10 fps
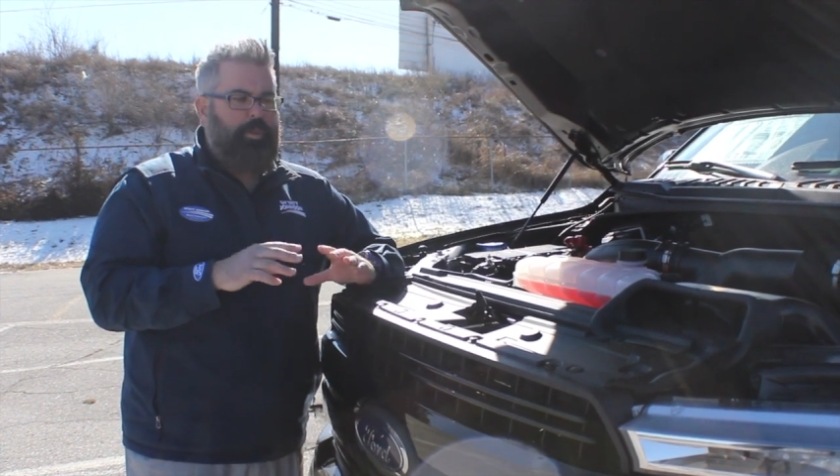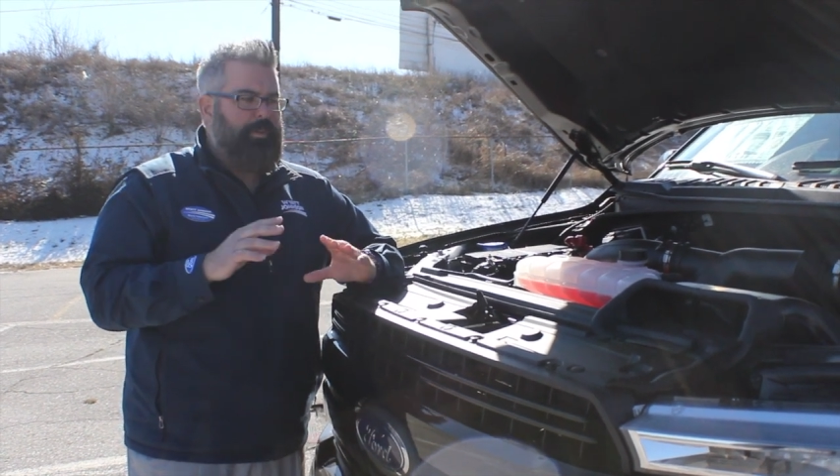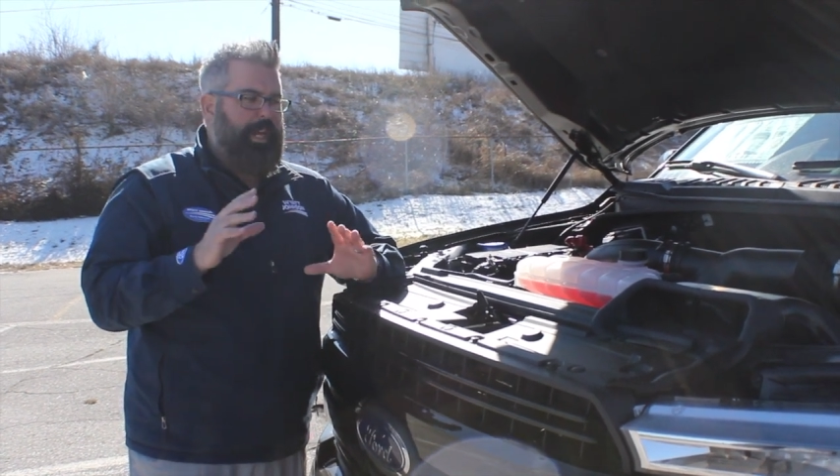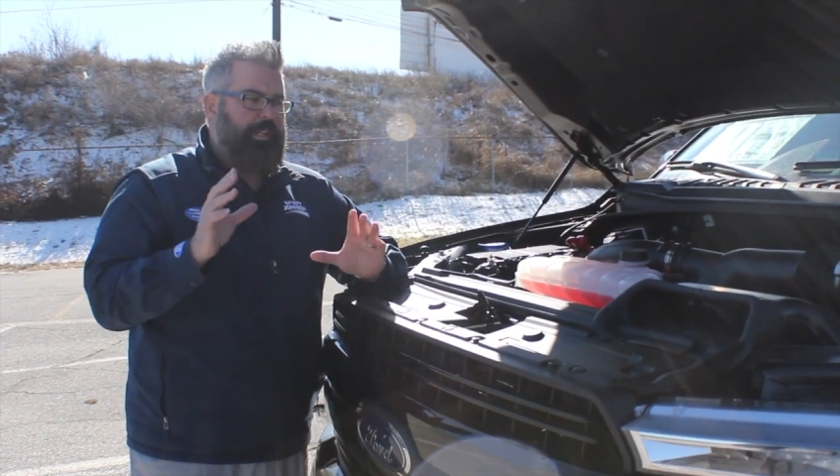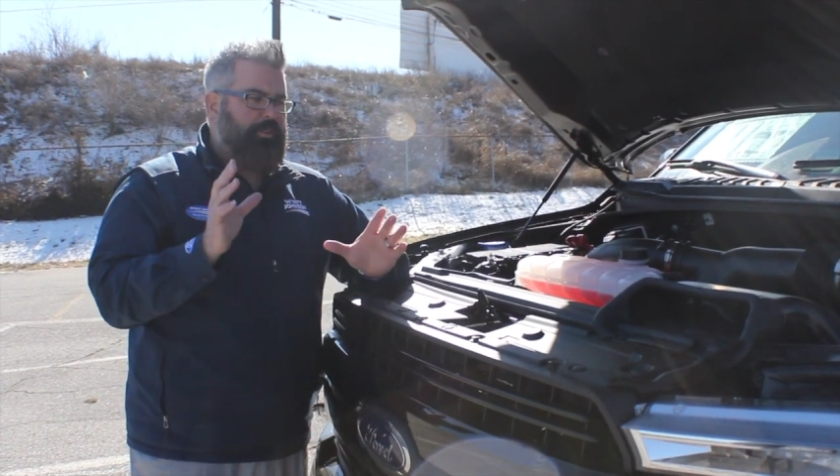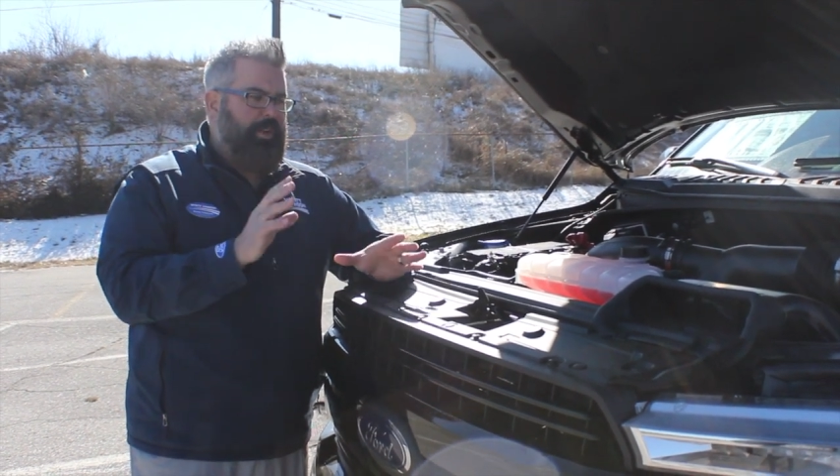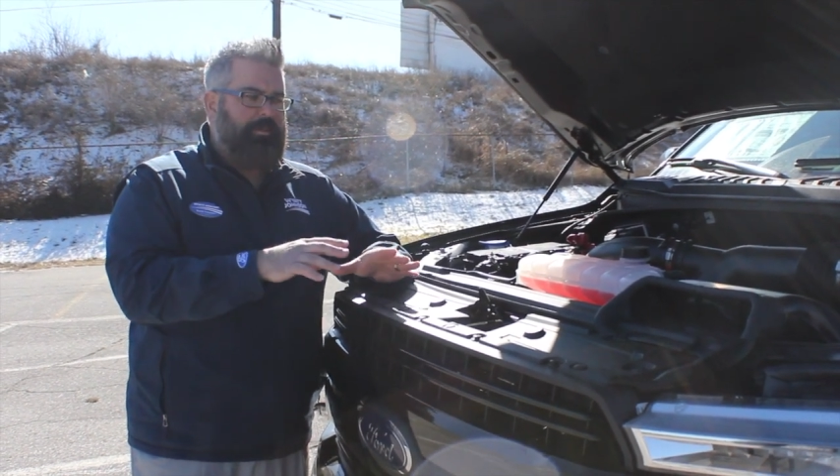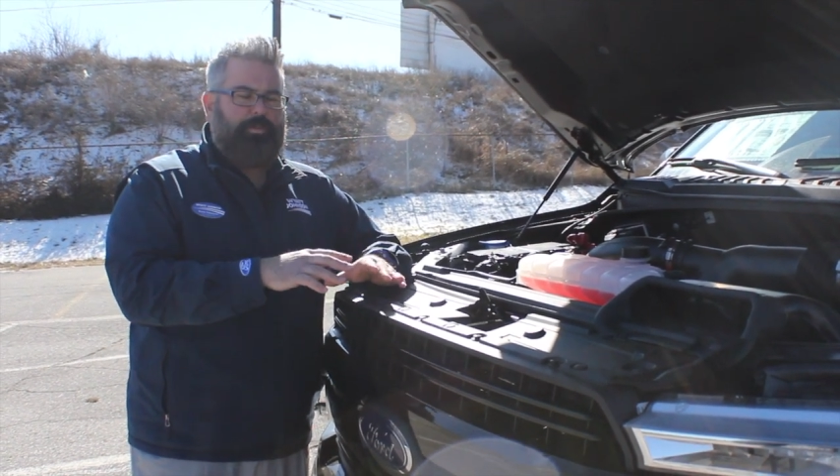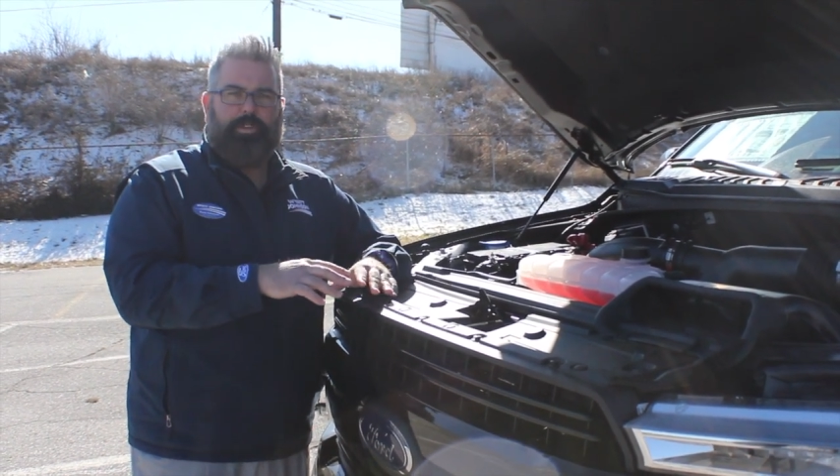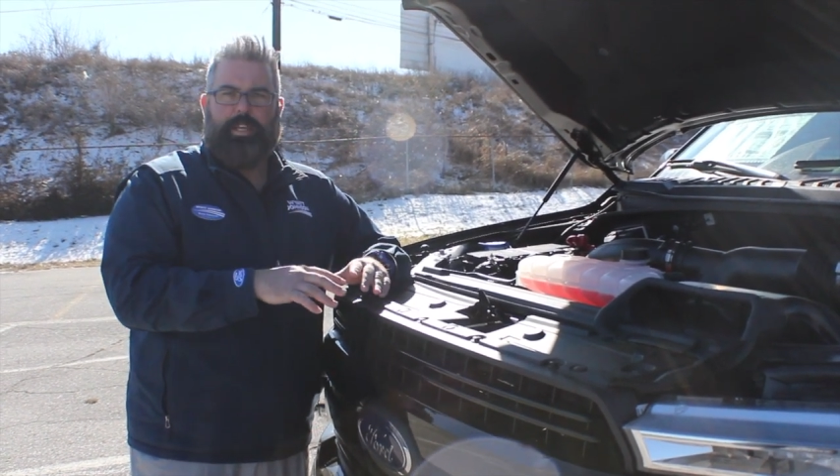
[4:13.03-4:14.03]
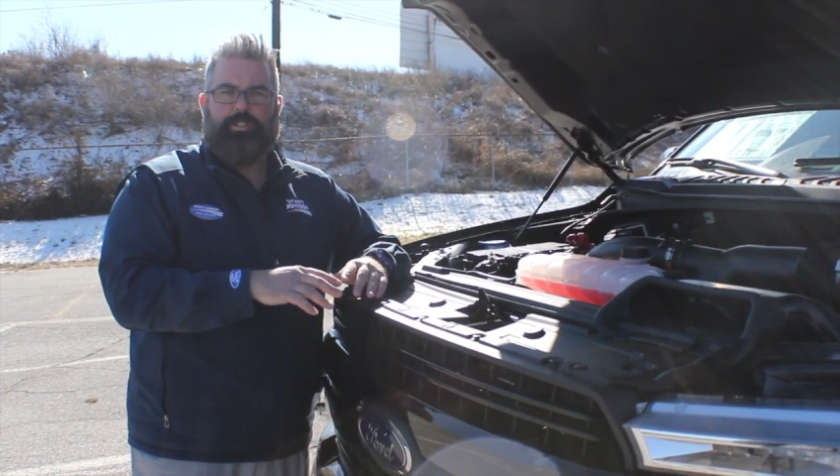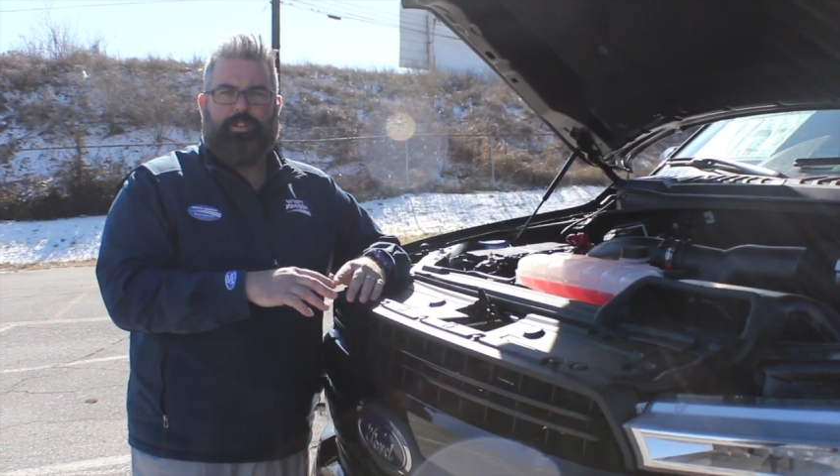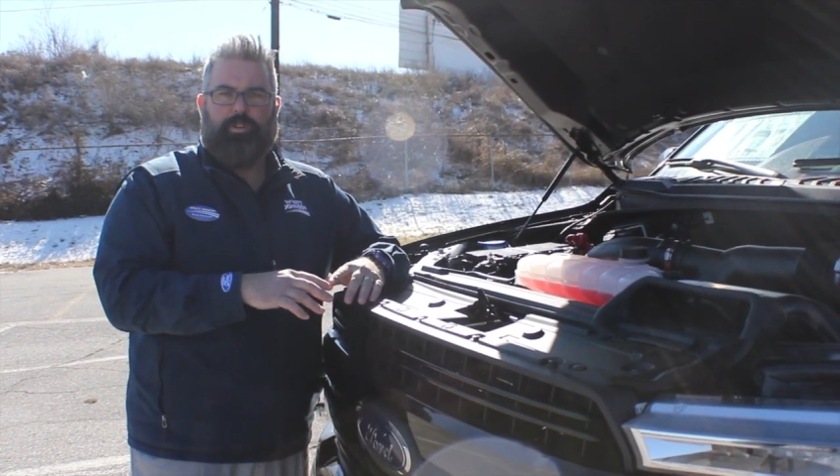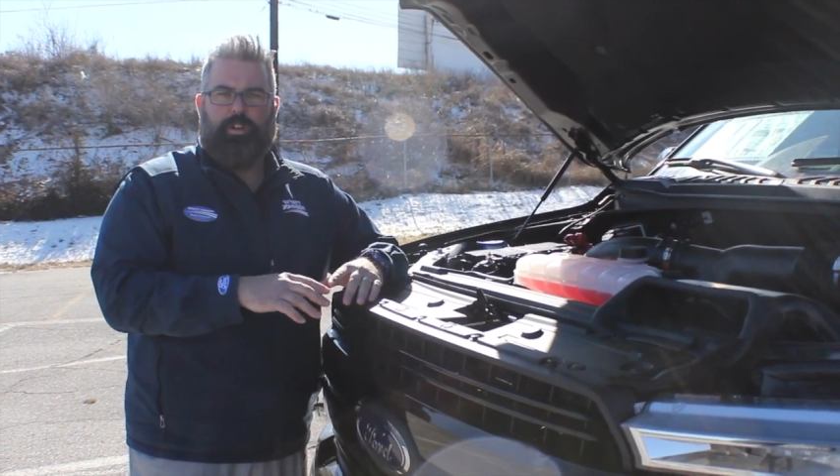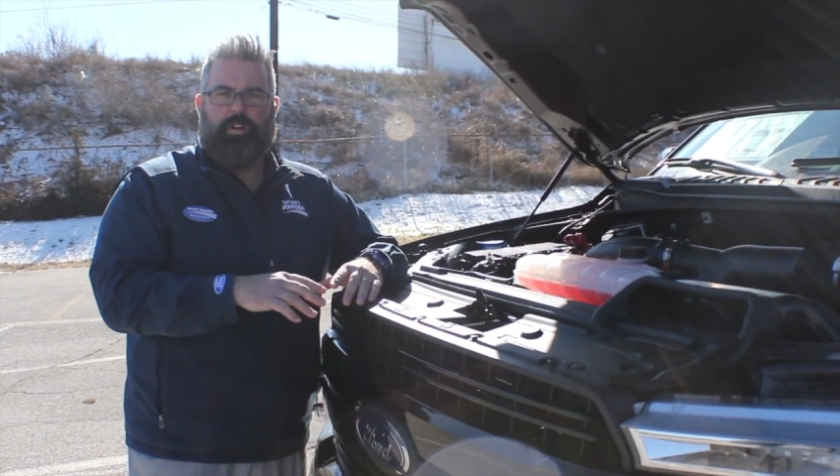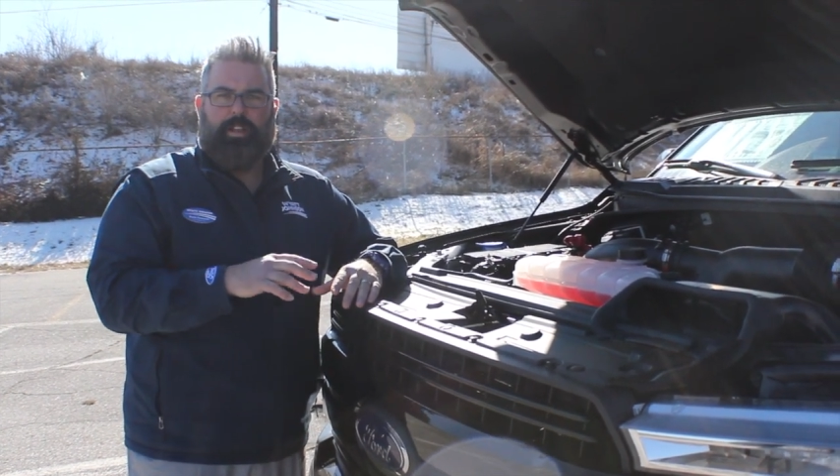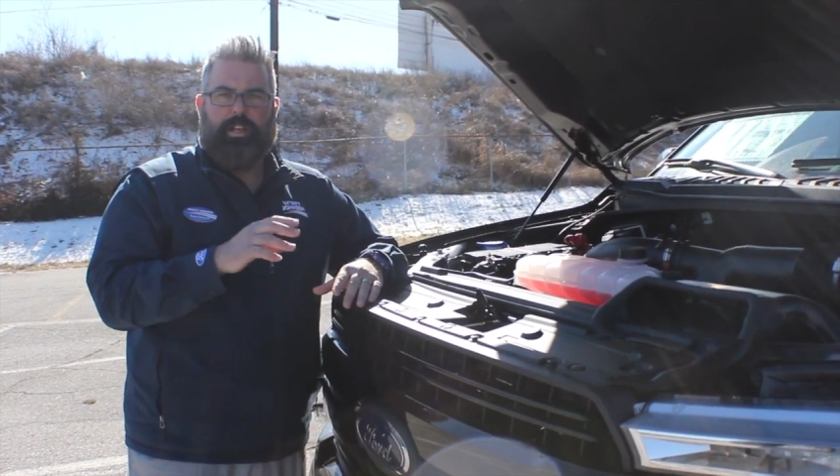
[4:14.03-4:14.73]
We've got incredible things going on,